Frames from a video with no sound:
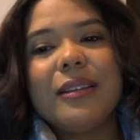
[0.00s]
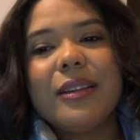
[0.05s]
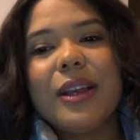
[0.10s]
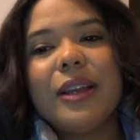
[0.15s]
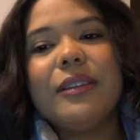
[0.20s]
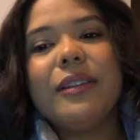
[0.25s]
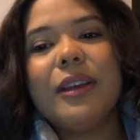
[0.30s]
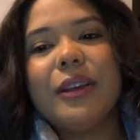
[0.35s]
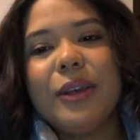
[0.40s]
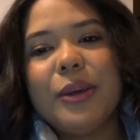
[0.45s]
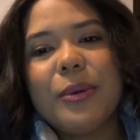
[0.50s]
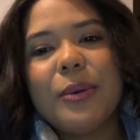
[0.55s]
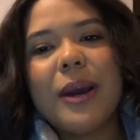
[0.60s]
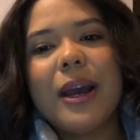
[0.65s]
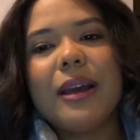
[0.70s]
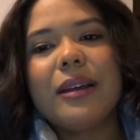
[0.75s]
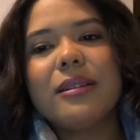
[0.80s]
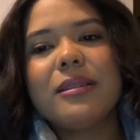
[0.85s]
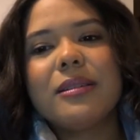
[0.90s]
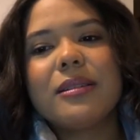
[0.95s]
the
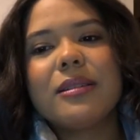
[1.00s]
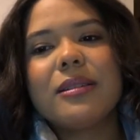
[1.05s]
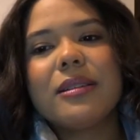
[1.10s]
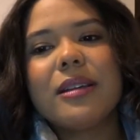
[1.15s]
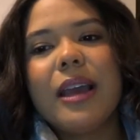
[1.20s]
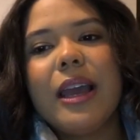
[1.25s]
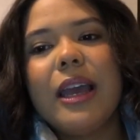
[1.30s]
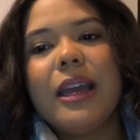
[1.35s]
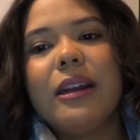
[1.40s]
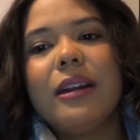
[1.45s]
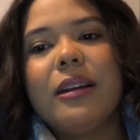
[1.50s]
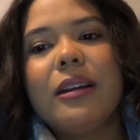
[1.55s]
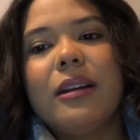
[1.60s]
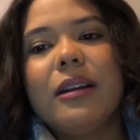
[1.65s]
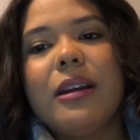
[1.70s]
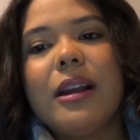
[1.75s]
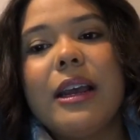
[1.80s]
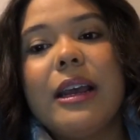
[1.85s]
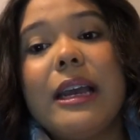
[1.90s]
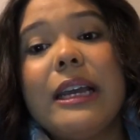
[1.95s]
U.S.
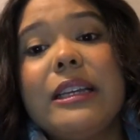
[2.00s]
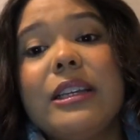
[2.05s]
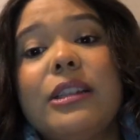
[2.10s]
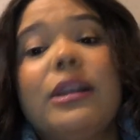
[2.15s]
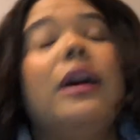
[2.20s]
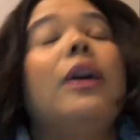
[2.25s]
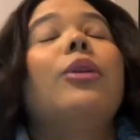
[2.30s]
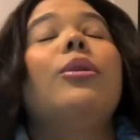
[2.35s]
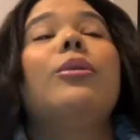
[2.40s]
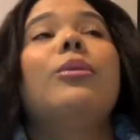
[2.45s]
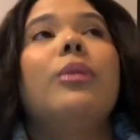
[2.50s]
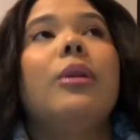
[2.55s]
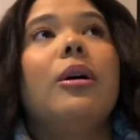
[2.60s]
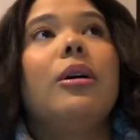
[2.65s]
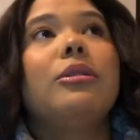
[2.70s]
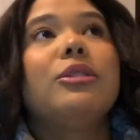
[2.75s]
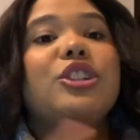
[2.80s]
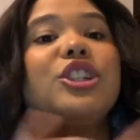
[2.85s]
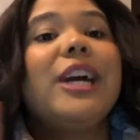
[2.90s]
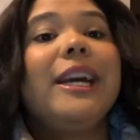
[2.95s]
and oh
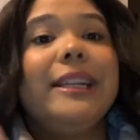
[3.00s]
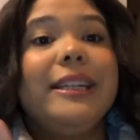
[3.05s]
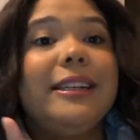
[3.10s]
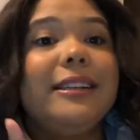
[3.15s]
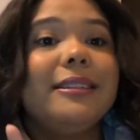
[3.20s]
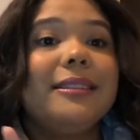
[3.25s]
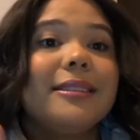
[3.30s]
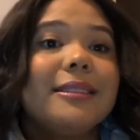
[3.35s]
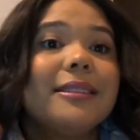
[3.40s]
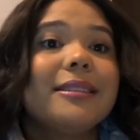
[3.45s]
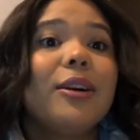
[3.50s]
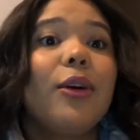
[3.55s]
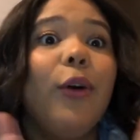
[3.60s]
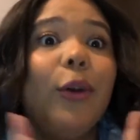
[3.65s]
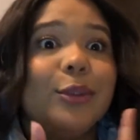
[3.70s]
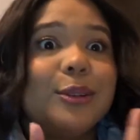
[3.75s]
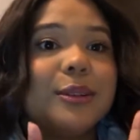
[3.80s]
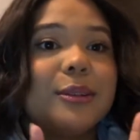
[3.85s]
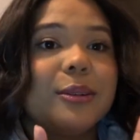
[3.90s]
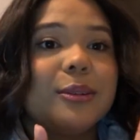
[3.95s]
Chinese
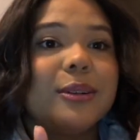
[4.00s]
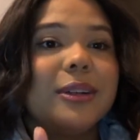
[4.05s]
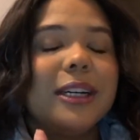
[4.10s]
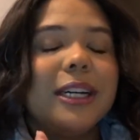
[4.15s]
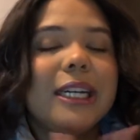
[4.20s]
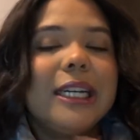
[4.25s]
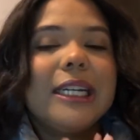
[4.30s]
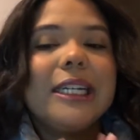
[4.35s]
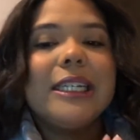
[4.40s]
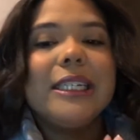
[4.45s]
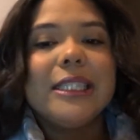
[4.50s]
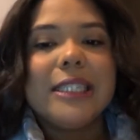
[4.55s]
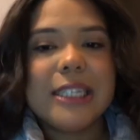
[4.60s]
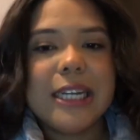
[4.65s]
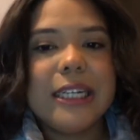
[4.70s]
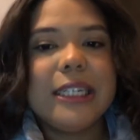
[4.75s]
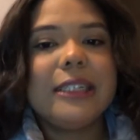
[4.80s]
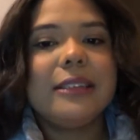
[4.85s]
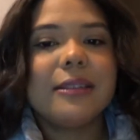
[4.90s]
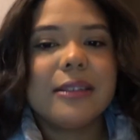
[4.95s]
also,
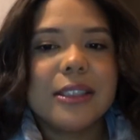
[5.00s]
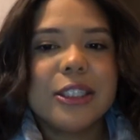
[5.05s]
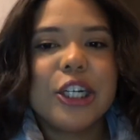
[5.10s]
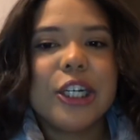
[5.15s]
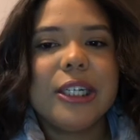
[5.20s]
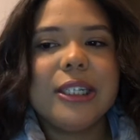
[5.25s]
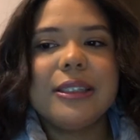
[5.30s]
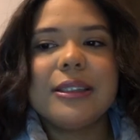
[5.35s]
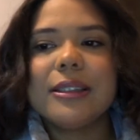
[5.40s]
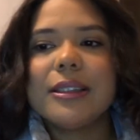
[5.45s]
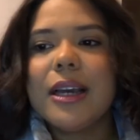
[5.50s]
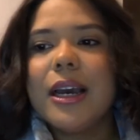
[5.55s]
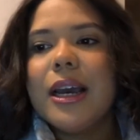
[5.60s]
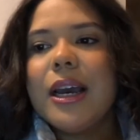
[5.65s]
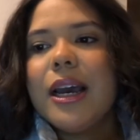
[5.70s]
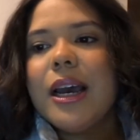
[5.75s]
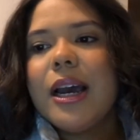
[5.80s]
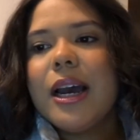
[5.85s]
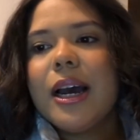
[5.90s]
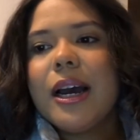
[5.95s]
Chinese Chinese.
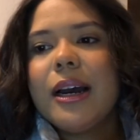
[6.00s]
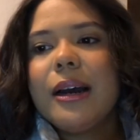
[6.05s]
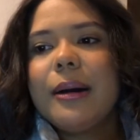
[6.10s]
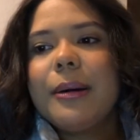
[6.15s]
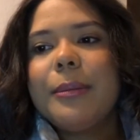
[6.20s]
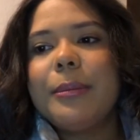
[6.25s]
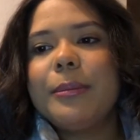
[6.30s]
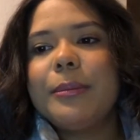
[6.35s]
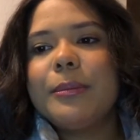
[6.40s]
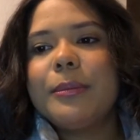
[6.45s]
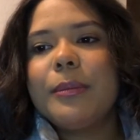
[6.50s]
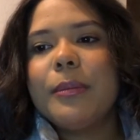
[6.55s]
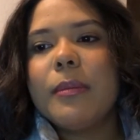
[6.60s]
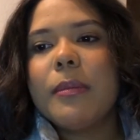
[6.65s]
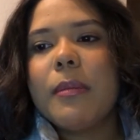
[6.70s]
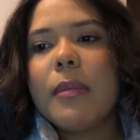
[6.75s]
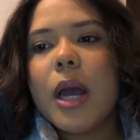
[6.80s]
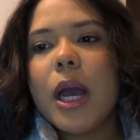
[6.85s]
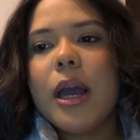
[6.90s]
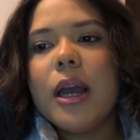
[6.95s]
Um,
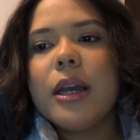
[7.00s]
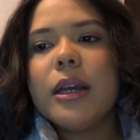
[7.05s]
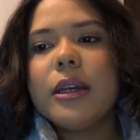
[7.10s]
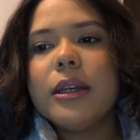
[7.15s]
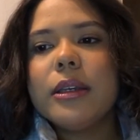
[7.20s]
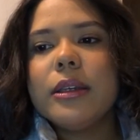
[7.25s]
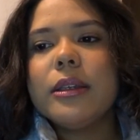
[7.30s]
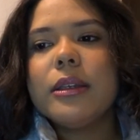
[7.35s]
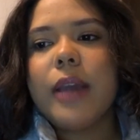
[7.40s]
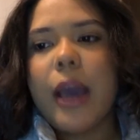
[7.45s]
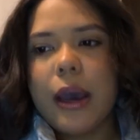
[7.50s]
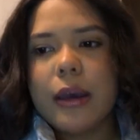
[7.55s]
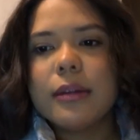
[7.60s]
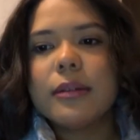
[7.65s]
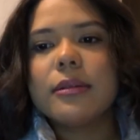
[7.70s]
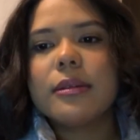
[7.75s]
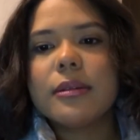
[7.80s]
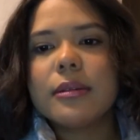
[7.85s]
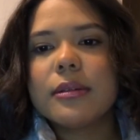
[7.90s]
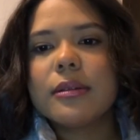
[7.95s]

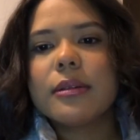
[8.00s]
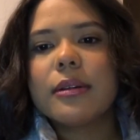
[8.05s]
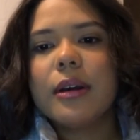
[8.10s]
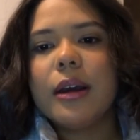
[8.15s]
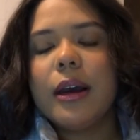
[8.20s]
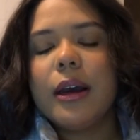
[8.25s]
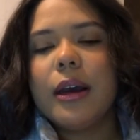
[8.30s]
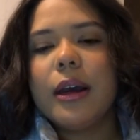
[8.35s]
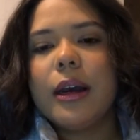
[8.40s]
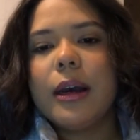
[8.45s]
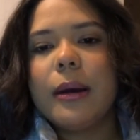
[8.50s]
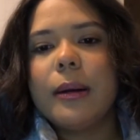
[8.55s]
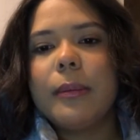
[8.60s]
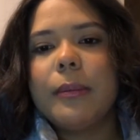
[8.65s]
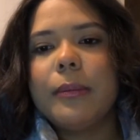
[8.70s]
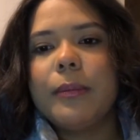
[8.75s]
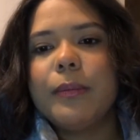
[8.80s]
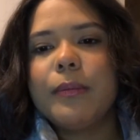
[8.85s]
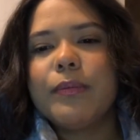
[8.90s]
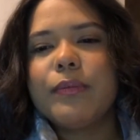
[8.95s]
yes,
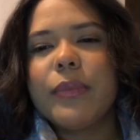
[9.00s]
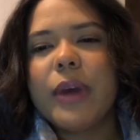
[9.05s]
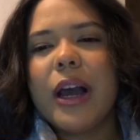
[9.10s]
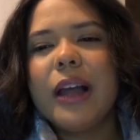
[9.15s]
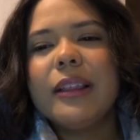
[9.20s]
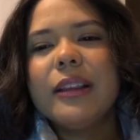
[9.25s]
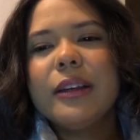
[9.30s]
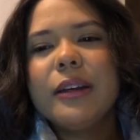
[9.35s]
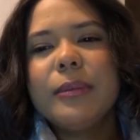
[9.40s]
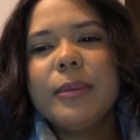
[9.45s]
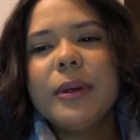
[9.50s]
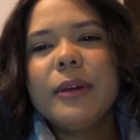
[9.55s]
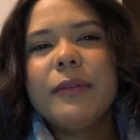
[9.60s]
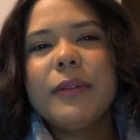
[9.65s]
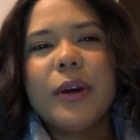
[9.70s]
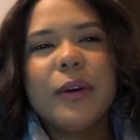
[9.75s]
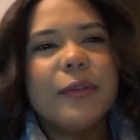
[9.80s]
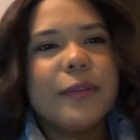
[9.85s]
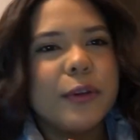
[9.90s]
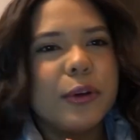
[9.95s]
um, a little bit
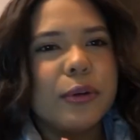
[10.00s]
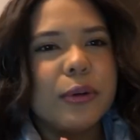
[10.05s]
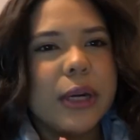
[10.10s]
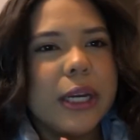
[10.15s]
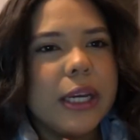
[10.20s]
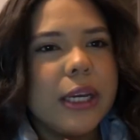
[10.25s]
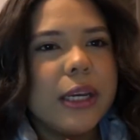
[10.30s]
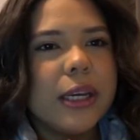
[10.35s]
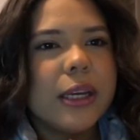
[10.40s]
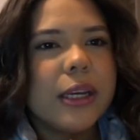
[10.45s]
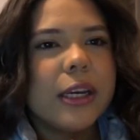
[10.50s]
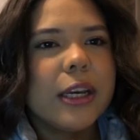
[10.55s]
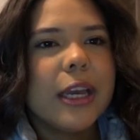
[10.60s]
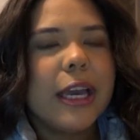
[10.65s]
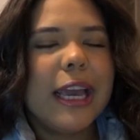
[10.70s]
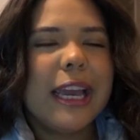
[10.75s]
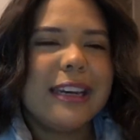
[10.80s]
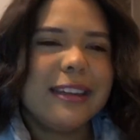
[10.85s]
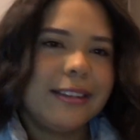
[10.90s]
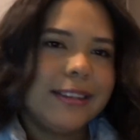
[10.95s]
of Greek
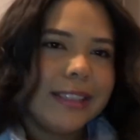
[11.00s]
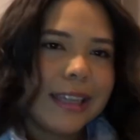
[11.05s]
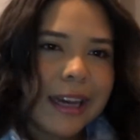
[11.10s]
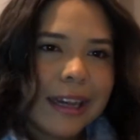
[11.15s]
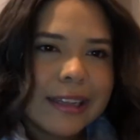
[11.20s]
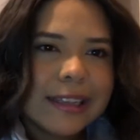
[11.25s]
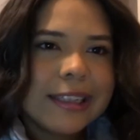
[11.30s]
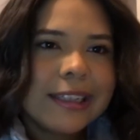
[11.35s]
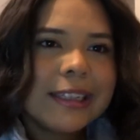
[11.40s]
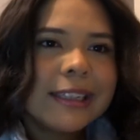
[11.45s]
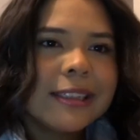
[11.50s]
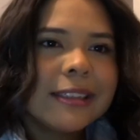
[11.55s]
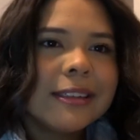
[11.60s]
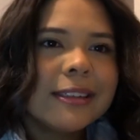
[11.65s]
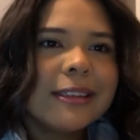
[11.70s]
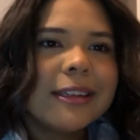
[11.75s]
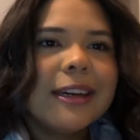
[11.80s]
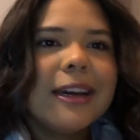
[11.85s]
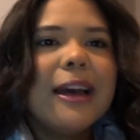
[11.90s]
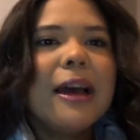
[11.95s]
and
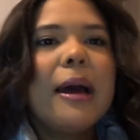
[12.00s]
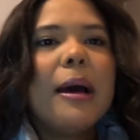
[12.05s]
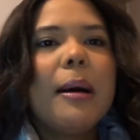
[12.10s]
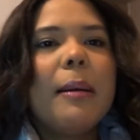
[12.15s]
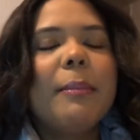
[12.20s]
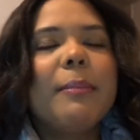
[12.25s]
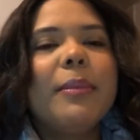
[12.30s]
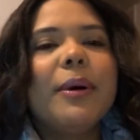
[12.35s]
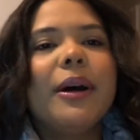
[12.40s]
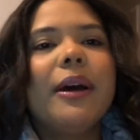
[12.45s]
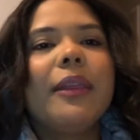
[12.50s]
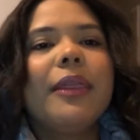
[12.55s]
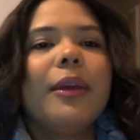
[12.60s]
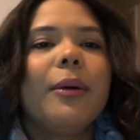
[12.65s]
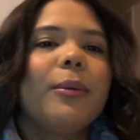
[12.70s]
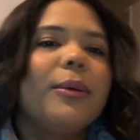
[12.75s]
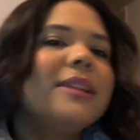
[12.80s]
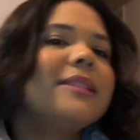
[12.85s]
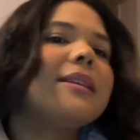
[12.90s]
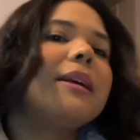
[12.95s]
Italian, but the
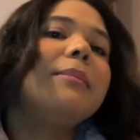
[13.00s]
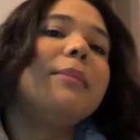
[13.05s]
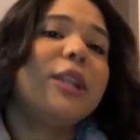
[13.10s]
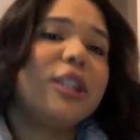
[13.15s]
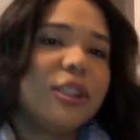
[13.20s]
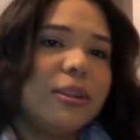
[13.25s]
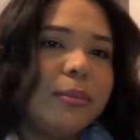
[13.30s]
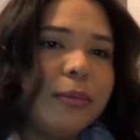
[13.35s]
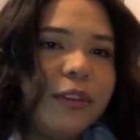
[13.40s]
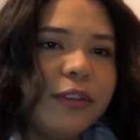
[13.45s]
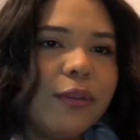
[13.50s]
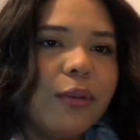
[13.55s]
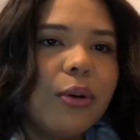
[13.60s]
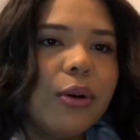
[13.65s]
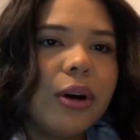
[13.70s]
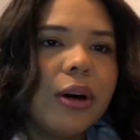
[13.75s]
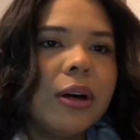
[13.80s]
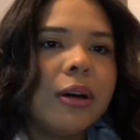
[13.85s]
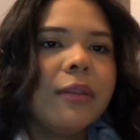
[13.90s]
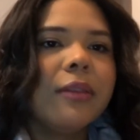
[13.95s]
ones I mentioned
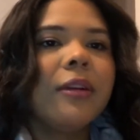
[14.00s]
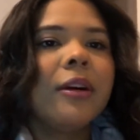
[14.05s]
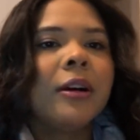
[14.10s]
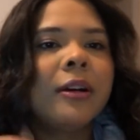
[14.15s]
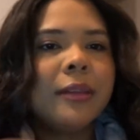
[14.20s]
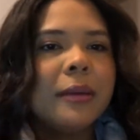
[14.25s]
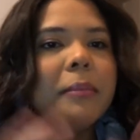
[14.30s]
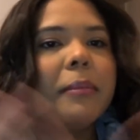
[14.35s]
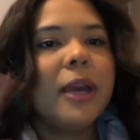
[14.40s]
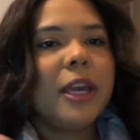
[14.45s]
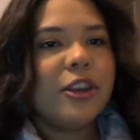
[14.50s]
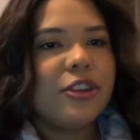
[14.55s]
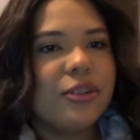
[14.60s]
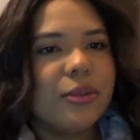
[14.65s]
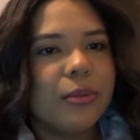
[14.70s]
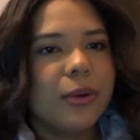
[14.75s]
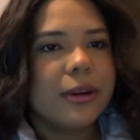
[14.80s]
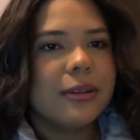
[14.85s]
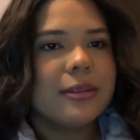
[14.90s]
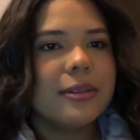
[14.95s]
before, they are the major
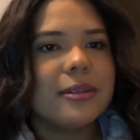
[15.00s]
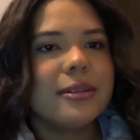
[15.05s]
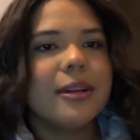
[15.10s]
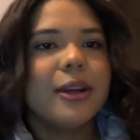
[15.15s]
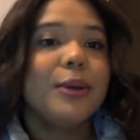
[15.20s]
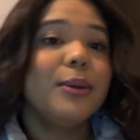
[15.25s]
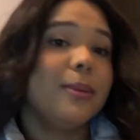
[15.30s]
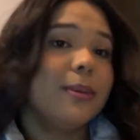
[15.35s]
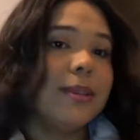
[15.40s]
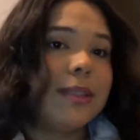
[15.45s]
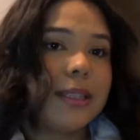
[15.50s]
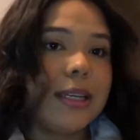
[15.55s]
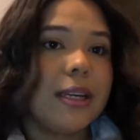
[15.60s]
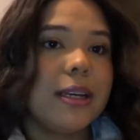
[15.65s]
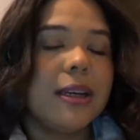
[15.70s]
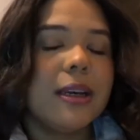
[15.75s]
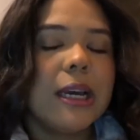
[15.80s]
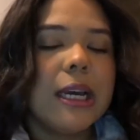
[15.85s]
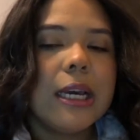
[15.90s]
ones that you will see